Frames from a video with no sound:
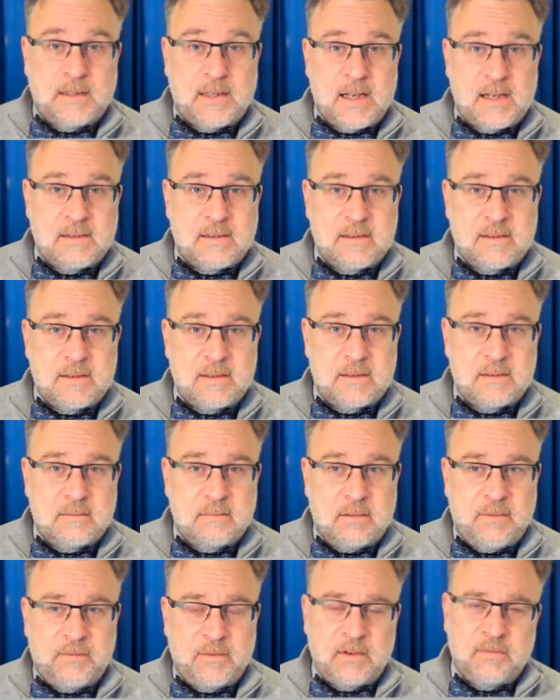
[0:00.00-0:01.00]
that's,
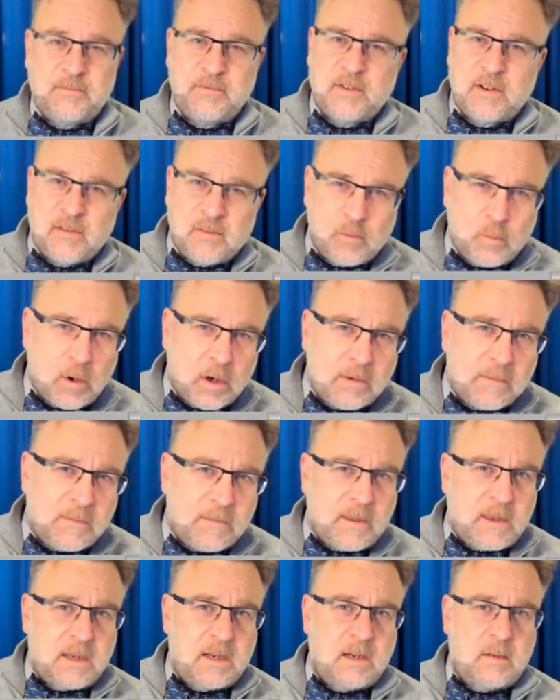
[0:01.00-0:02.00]
if there's one
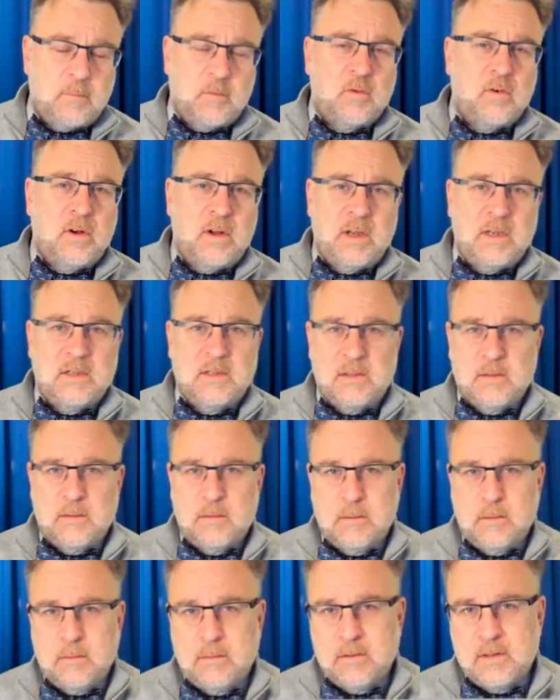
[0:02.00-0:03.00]
thing I'm trying
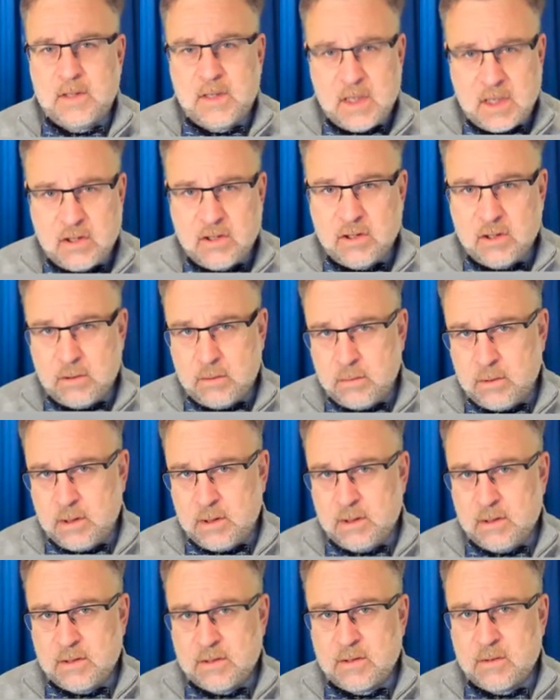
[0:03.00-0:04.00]
to teach you
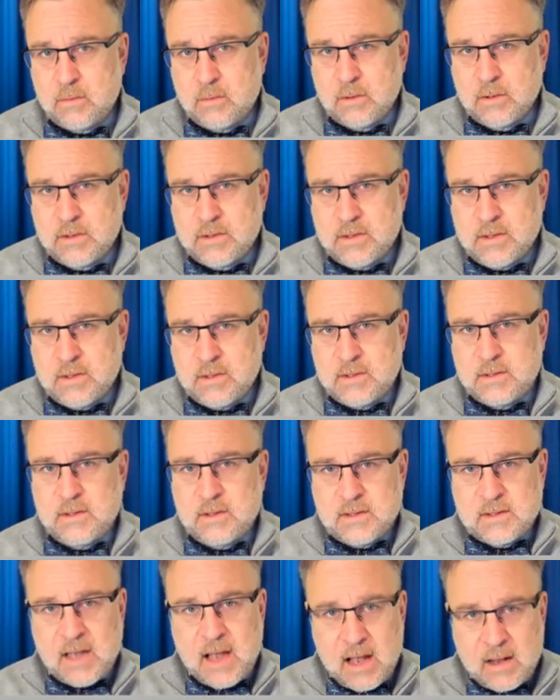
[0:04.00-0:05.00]
in this course
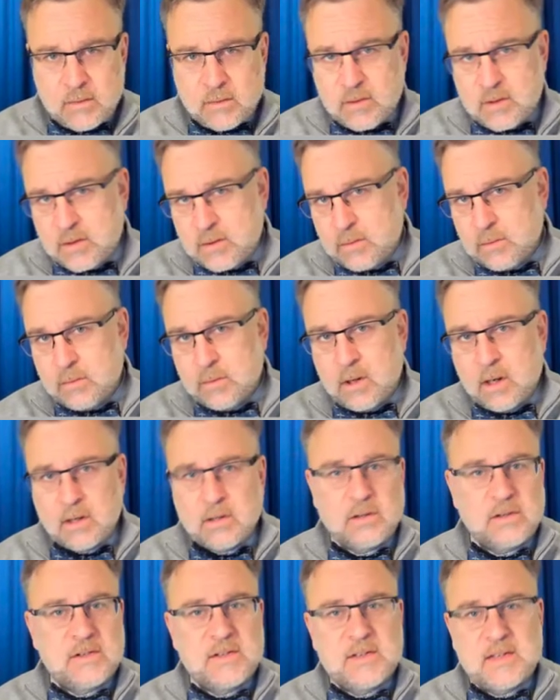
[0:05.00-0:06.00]
is how to
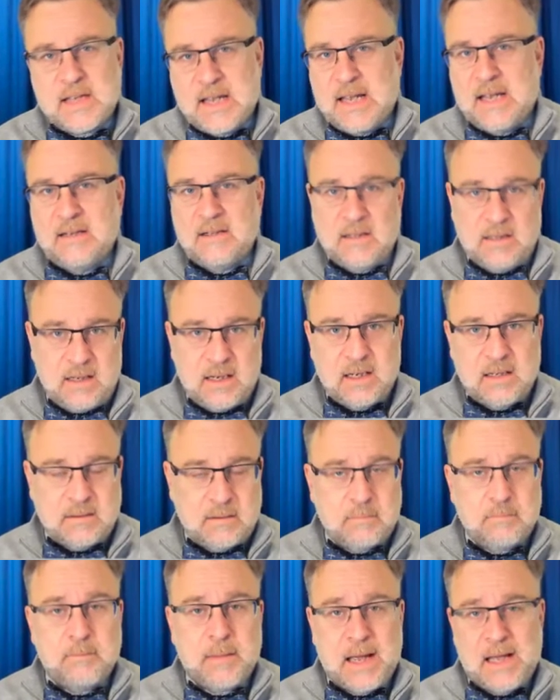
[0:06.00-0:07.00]
understand
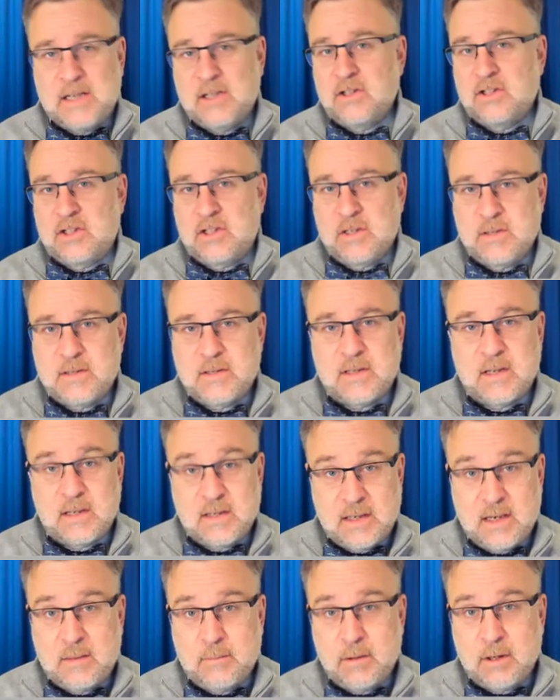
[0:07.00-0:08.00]
and manage this
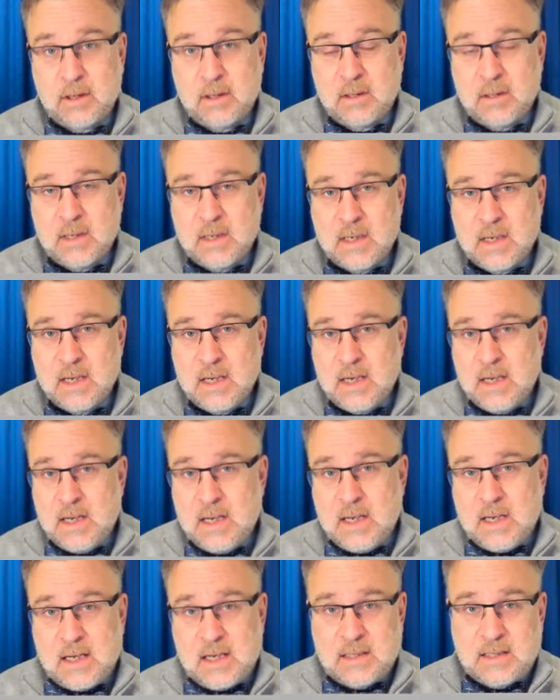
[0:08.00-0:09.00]
dynamic.
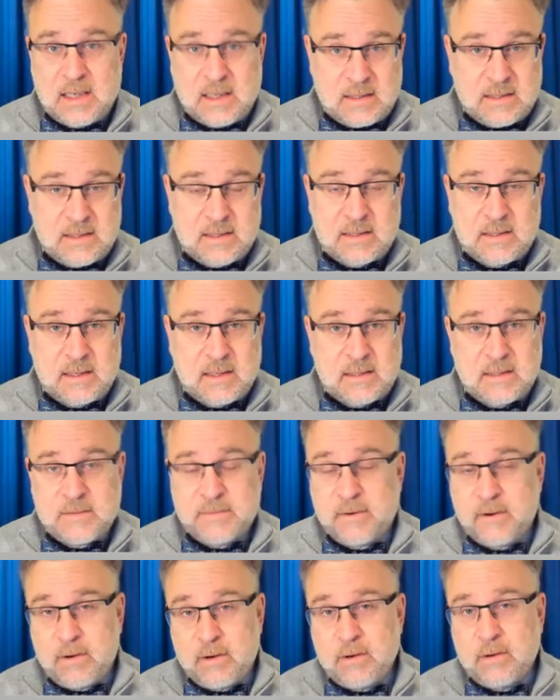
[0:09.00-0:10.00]
And that's very